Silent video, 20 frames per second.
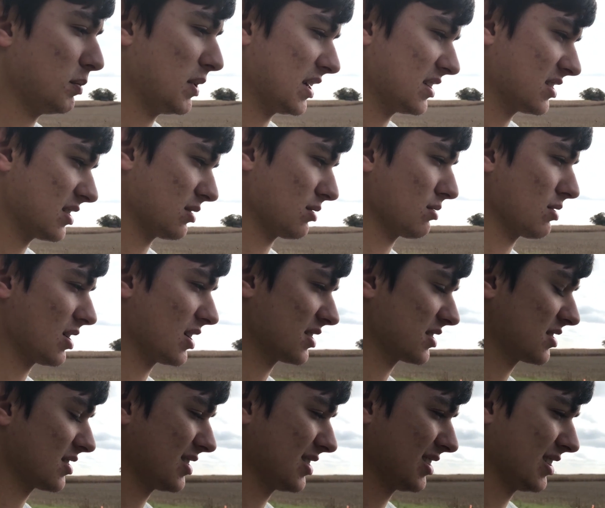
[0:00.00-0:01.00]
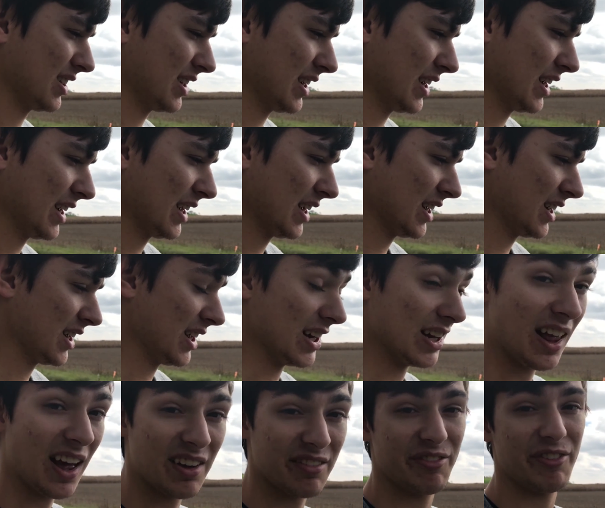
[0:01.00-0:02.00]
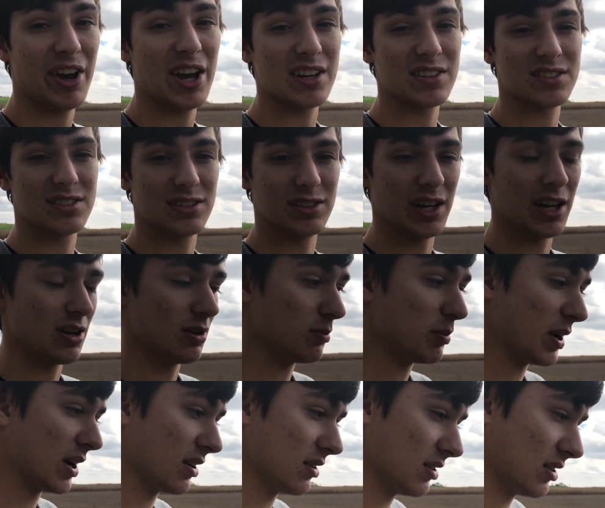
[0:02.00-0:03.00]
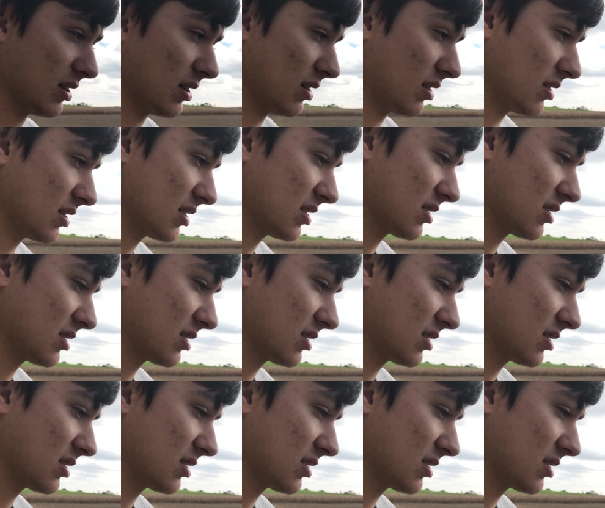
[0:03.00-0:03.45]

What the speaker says: makes it rust a lot faster now apparently.